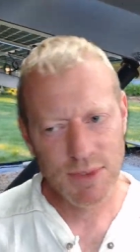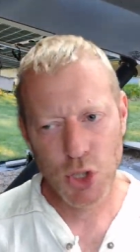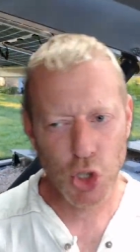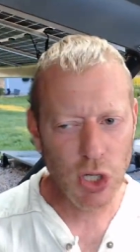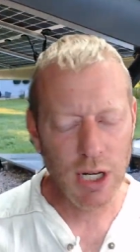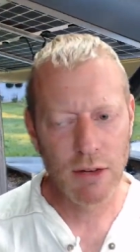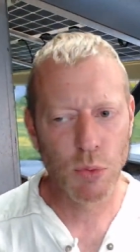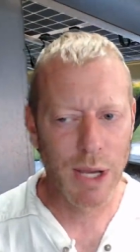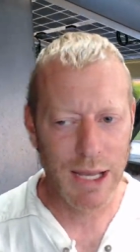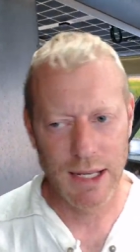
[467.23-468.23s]
creative
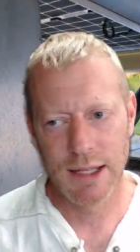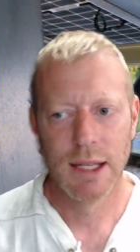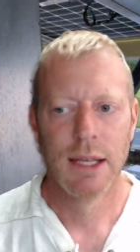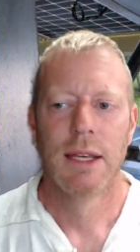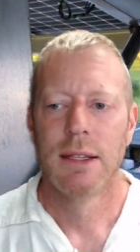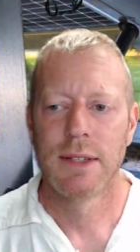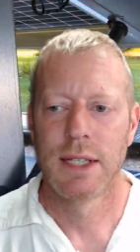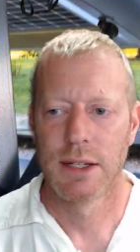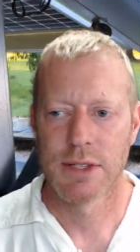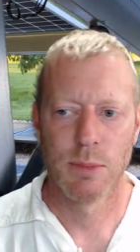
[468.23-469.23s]
way to
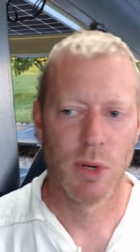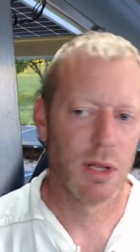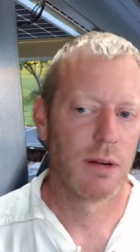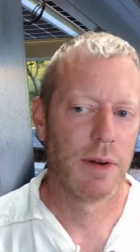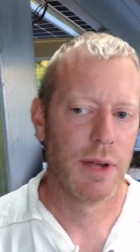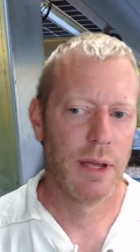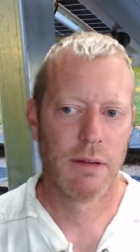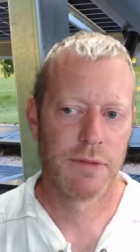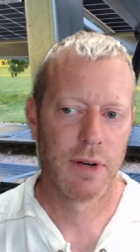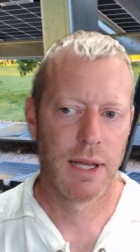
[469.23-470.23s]
get a small array
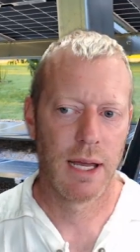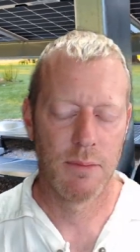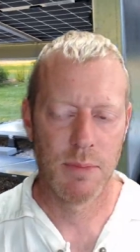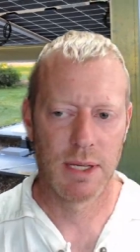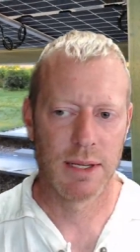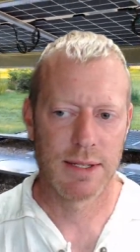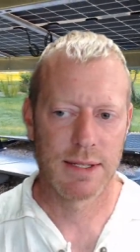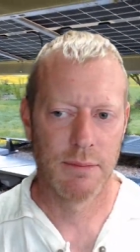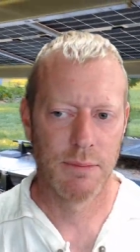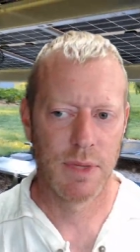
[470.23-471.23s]
for that, because
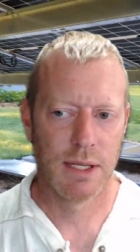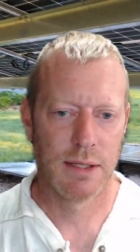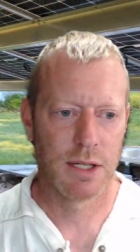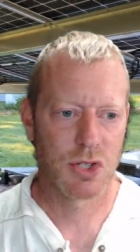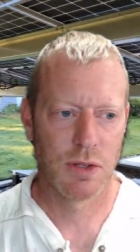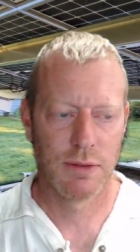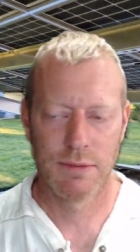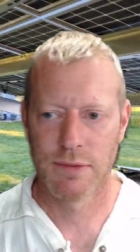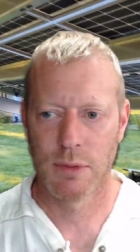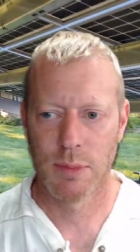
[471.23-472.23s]
the addition
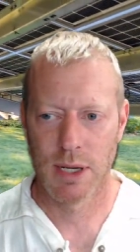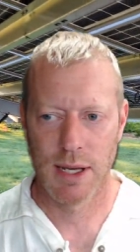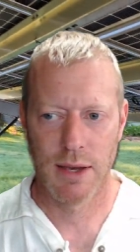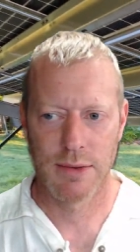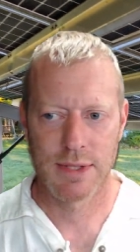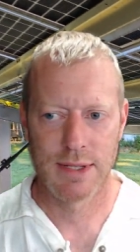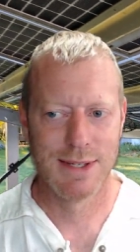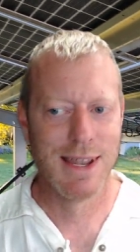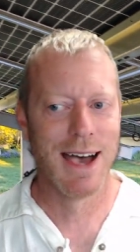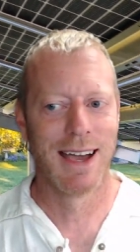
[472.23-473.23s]
for my house is
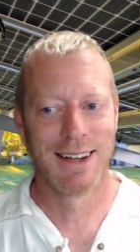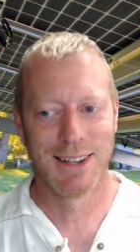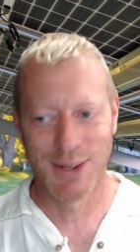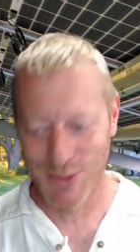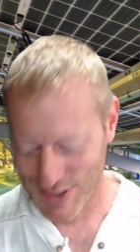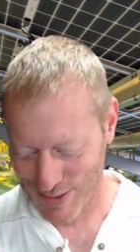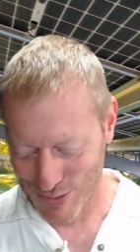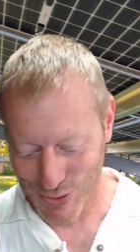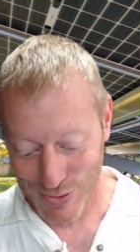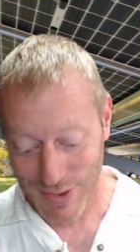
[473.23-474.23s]
going
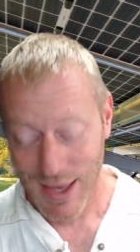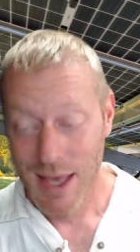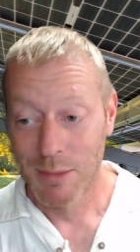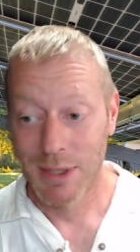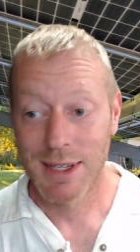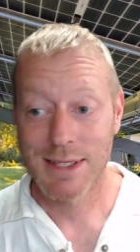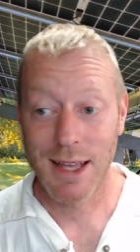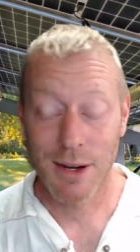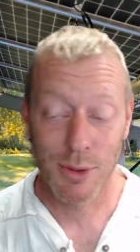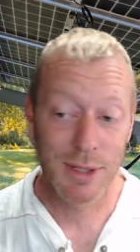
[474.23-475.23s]
smooth, because
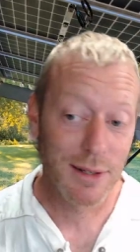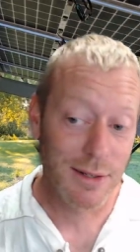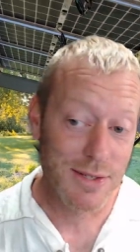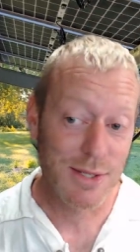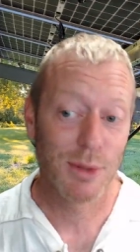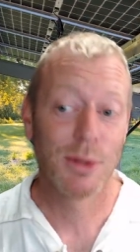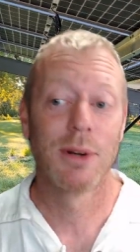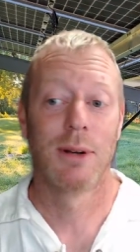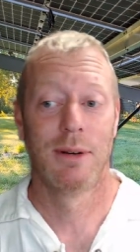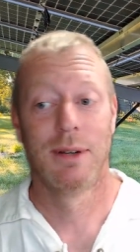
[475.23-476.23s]
not only are
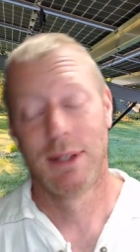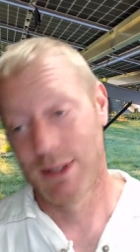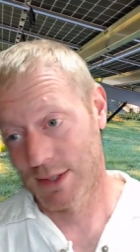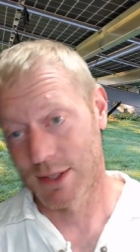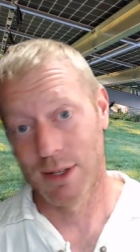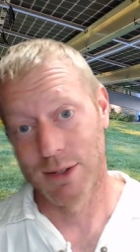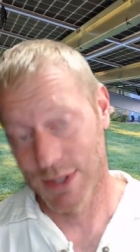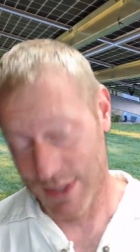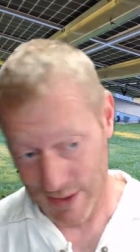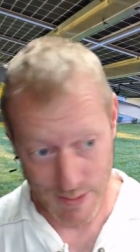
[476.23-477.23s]
solar
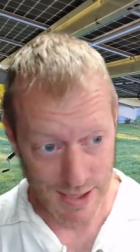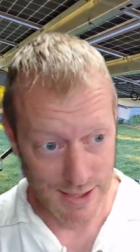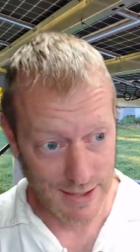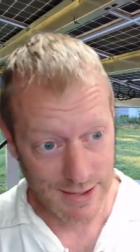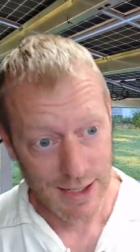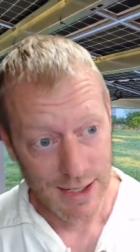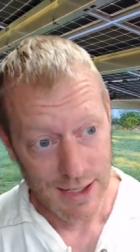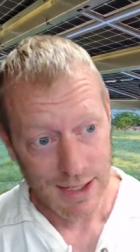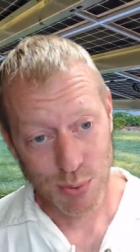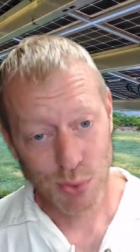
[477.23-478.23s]
installers in demand,
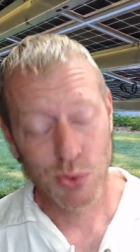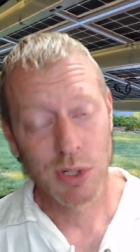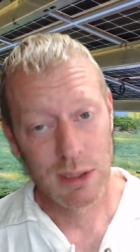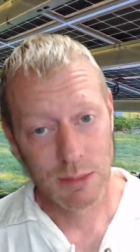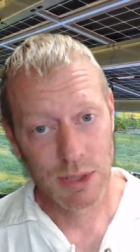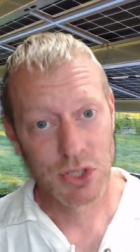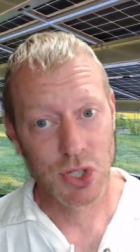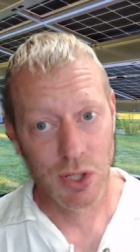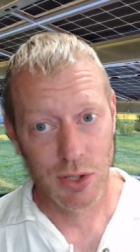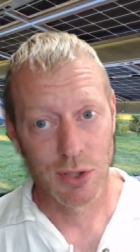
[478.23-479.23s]
pretty much
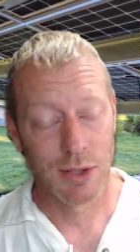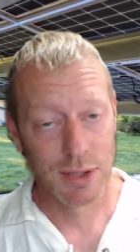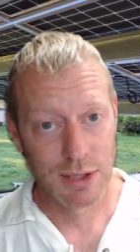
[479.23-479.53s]
all